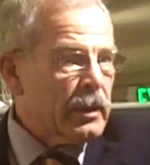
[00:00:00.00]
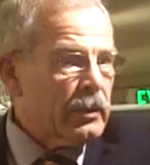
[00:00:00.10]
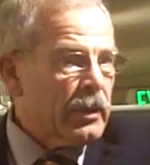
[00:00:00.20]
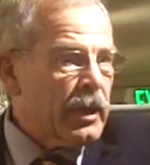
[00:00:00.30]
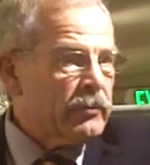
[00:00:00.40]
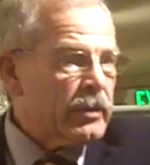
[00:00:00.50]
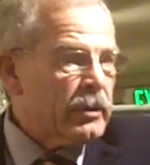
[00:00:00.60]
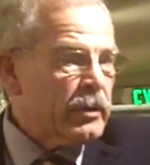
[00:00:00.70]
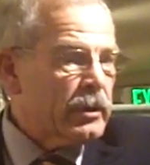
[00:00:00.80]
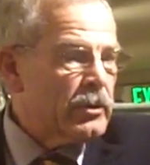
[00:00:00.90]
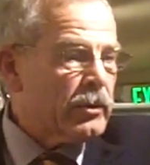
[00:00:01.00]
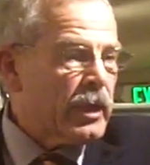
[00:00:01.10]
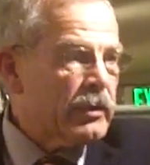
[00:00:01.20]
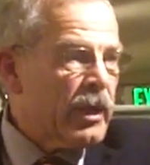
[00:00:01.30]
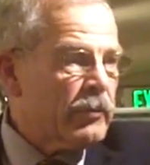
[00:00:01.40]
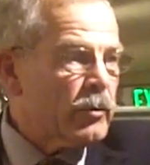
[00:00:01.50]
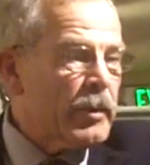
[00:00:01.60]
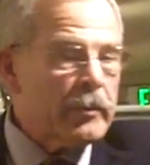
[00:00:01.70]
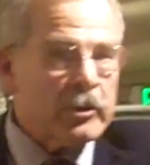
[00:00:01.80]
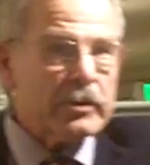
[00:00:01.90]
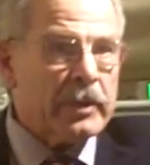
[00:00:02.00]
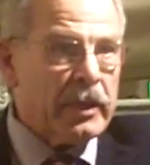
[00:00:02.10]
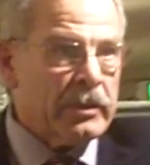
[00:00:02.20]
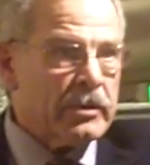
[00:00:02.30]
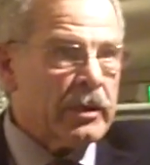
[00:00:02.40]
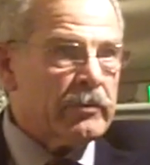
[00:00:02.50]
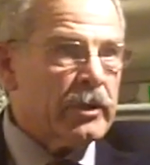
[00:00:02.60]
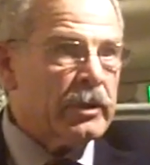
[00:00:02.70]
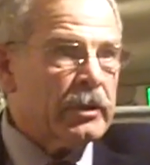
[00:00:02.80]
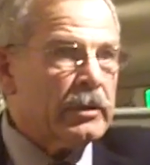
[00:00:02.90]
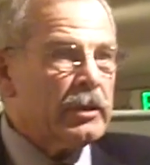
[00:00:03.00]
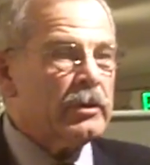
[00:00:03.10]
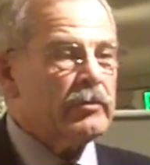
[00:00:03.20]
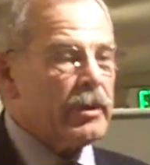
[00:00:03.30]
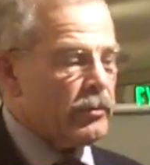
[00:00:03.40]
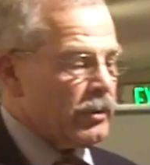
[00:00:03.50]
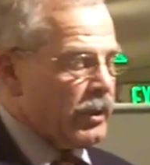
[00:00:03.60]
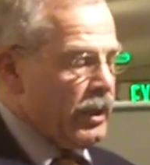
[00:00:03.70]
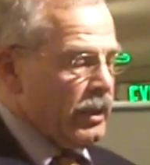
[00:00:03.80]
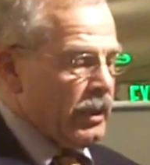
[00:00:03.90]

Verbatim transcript: Now they have in, in UK they have Remembrance Days every on, uh, in November,